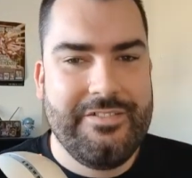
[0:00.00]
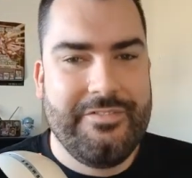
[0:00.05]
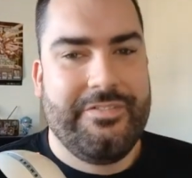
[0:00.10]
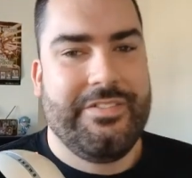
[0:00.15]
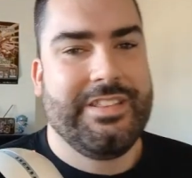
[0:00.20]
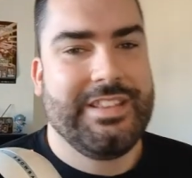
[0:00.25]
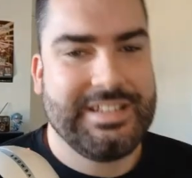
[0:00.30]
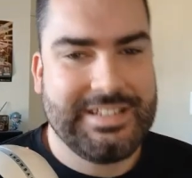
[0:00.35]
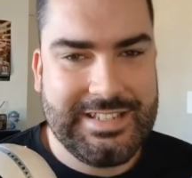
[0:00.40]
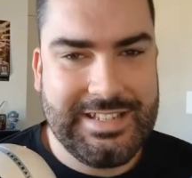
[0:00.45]
for
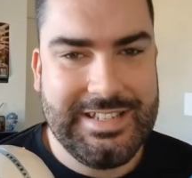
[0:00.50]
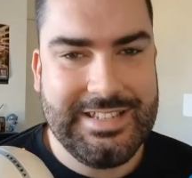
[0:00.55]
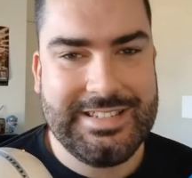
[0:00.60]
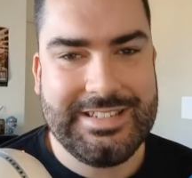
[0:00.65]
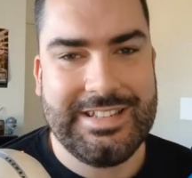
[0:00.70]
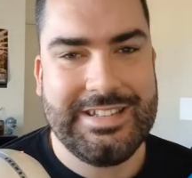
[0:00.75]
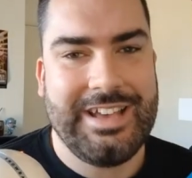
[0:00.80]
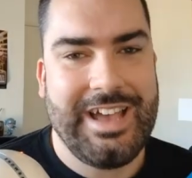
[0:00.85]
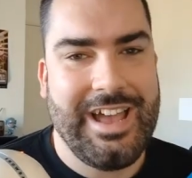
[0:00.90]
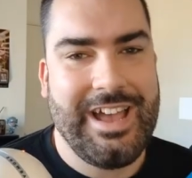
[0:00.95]
this
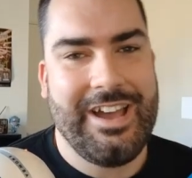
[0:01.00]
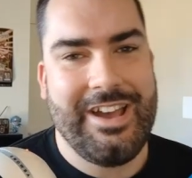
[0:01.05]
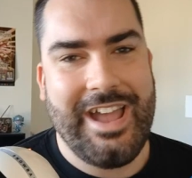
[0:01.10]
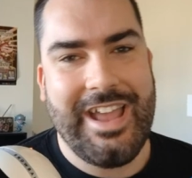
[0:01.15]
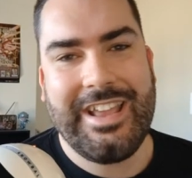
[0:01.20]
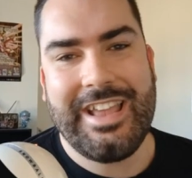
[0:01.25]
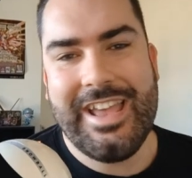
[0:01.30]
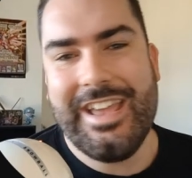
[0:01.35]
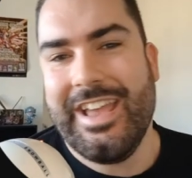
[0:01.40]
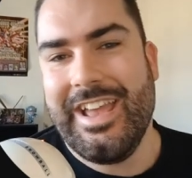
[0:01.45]
list,
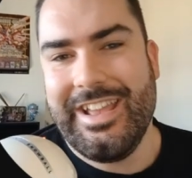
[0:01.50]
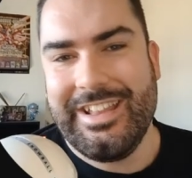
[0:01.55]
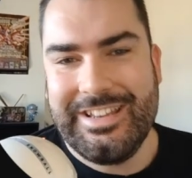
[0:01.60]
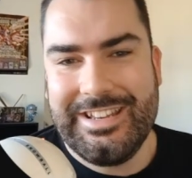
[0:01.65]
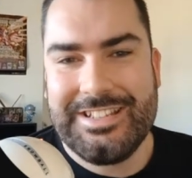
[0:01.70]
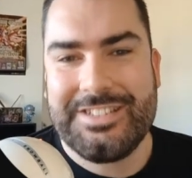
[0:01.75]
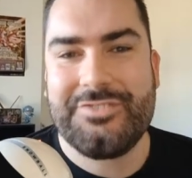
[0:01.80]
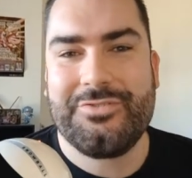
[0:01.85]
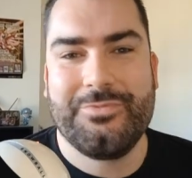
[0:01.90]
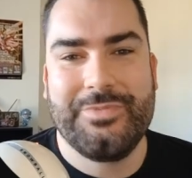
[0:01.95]
aka an
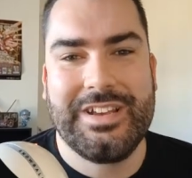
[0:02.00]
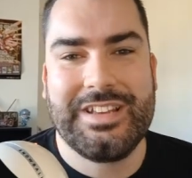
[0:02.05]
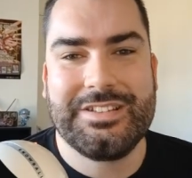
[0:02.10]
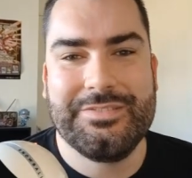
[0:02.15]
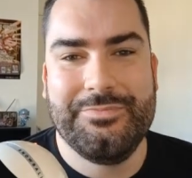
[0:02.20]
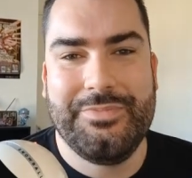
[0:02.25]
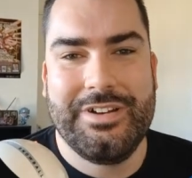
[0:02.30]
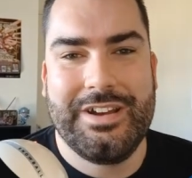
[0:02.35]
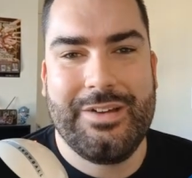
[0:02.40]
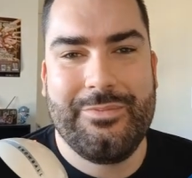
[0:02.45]
extra week to
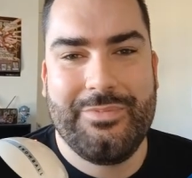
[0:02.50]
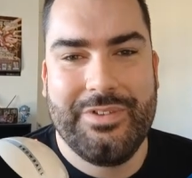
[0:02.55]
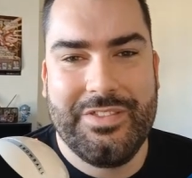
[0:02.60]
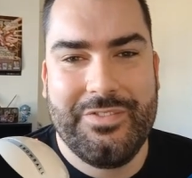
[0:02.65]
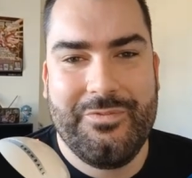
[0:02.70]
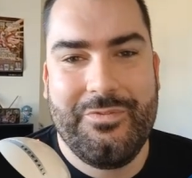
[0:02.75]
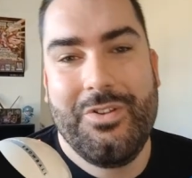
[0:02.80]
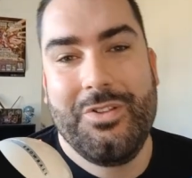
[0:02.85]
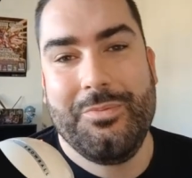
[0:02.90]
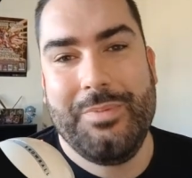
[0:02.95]
put up with
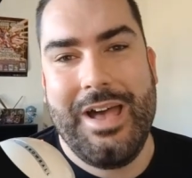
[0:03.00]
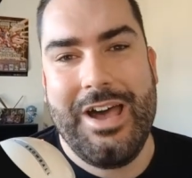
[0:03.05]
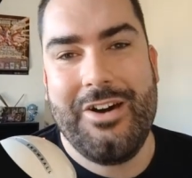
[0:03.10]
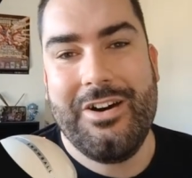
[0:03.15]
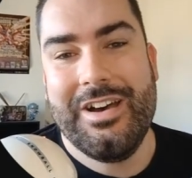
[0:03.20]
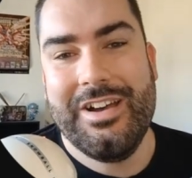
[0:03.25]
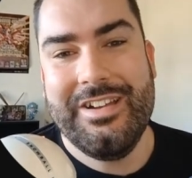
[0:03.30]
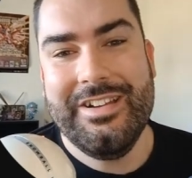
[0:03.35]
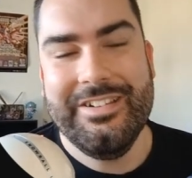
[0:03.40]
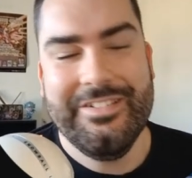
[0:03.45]
full
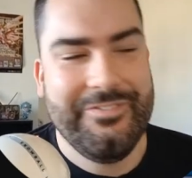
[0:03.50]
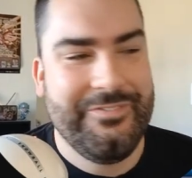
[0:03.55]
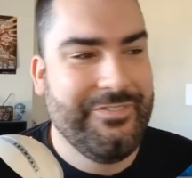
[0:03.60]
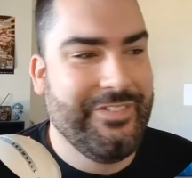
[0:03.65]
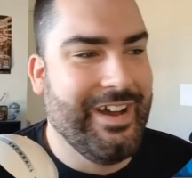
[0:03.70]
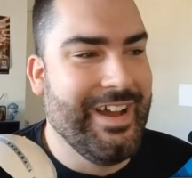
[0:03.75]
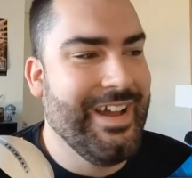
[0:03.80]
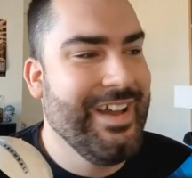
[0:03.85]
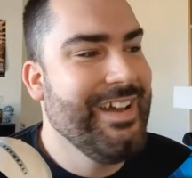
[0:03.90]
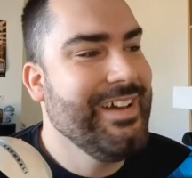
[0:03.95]
power
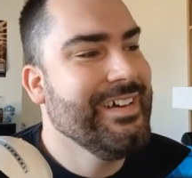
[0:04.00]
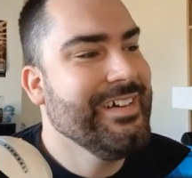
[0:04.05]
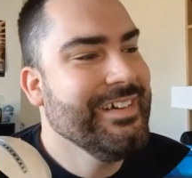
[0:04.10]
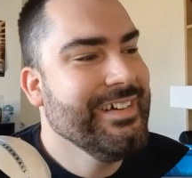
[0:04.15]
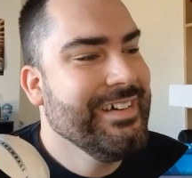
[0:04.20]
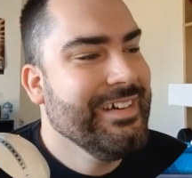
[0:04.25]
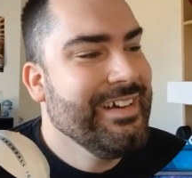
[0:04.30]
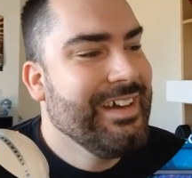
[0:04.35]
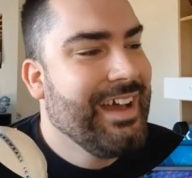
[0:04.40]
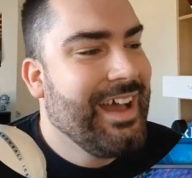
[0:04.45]
Fire.
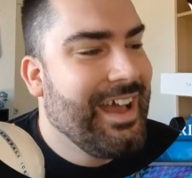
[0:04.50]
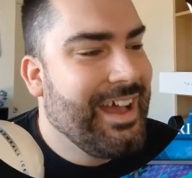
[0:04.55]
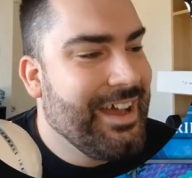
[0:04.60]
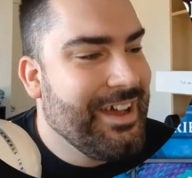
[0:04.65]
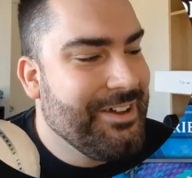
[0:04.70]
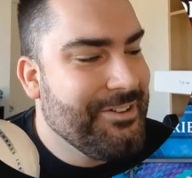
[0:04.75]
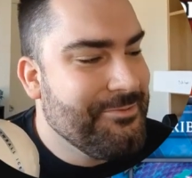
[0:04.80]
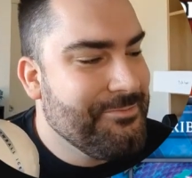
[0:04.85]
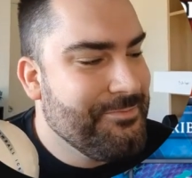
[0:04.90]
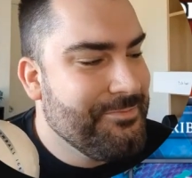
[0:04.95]

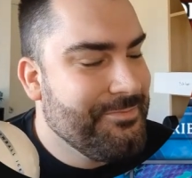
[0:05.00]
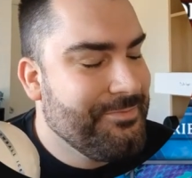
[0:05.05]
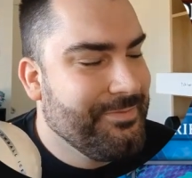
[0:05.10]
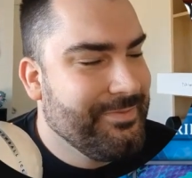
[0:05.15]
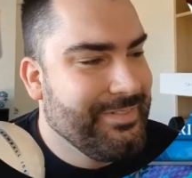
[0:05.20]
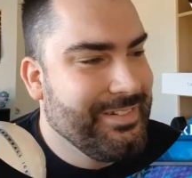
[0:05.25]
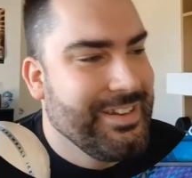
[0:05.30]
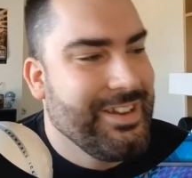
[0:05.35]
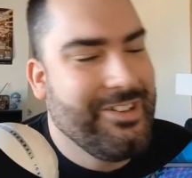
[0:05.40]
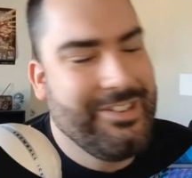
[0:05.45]

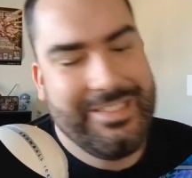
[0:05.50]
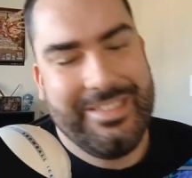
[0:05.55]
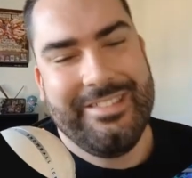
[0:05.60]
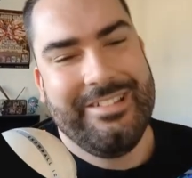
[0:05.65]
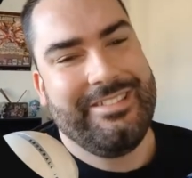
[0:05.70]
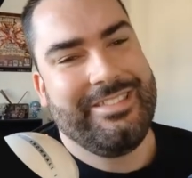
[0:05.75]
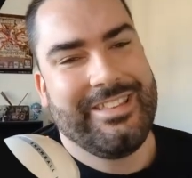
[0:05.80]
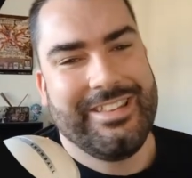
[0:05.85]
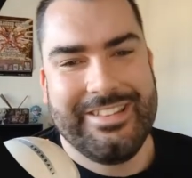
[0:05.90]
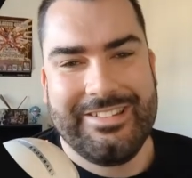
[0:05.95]

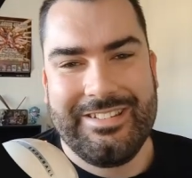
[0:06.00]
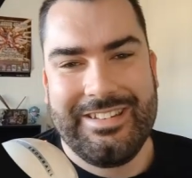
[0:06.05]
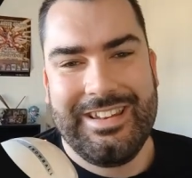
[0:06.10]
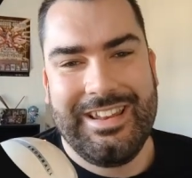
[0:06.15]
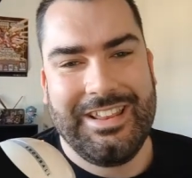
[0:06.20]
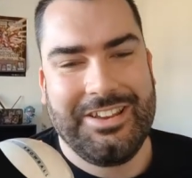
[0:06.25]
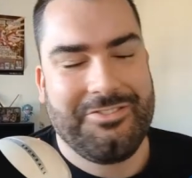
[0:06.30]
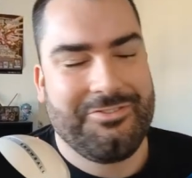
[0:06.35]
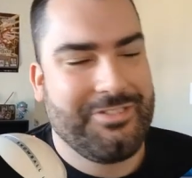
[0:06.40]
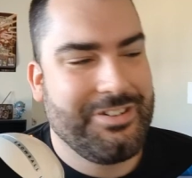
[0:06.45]
Not that
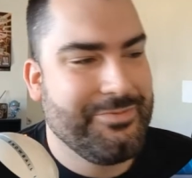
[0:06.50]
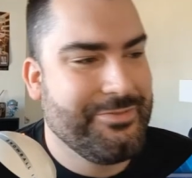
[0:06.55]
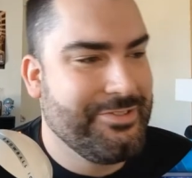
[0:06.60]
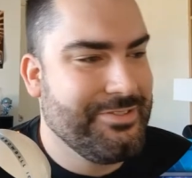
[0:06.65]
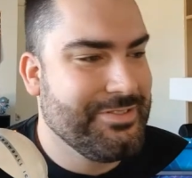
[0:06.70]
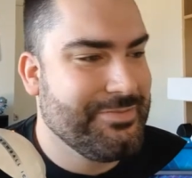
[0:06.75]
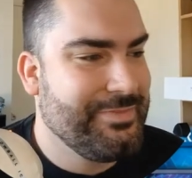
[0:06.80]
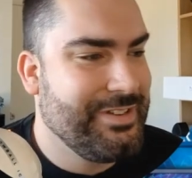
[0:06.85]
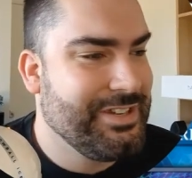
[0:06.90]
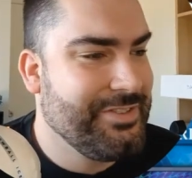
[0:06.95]
Link Karibo
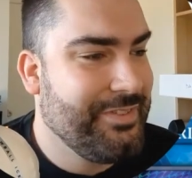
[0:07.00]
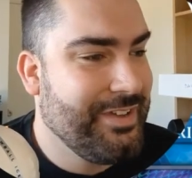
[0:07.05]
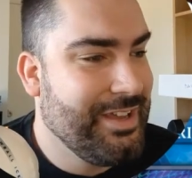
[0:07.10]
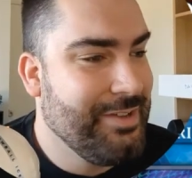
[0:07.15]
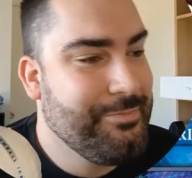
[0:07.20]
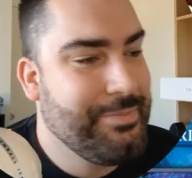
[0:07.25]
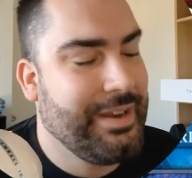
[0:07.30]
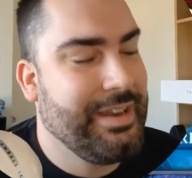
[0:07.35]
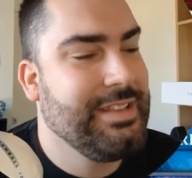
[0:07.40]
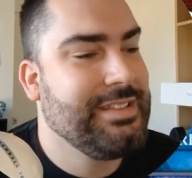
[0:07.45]
is much of a
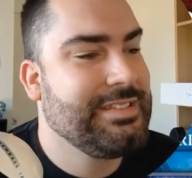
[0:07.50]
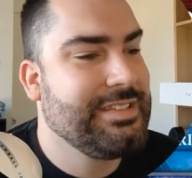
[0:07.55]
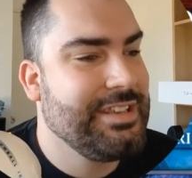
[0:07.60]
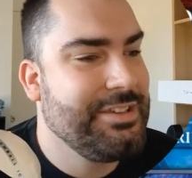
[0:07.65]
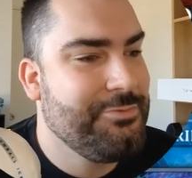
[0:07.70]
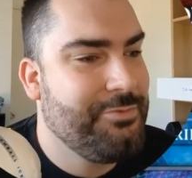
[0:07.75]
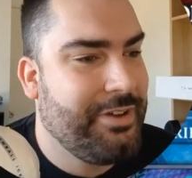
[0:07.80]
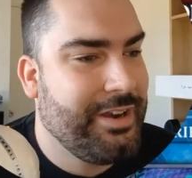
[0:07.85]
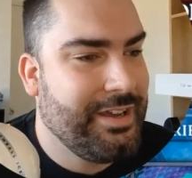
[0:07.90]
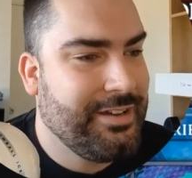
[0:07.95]
hit, but let's see
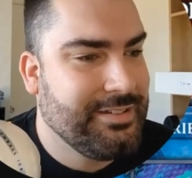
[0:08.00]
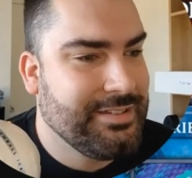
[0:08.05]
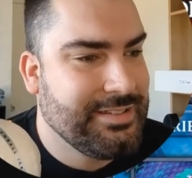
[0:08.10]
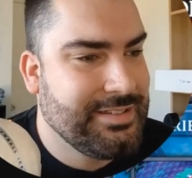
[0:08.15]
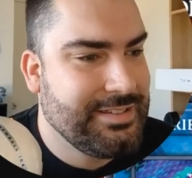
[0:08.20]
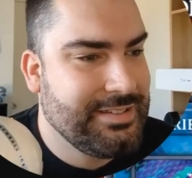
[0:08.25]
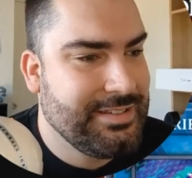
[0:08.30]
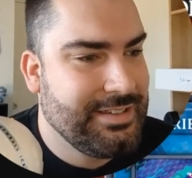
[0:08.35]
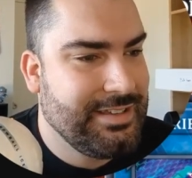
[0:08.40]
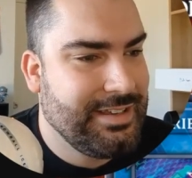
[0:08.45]
what
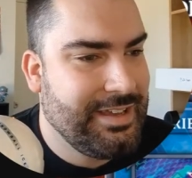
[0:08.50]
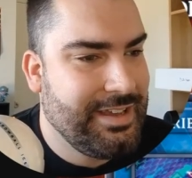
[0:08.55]
else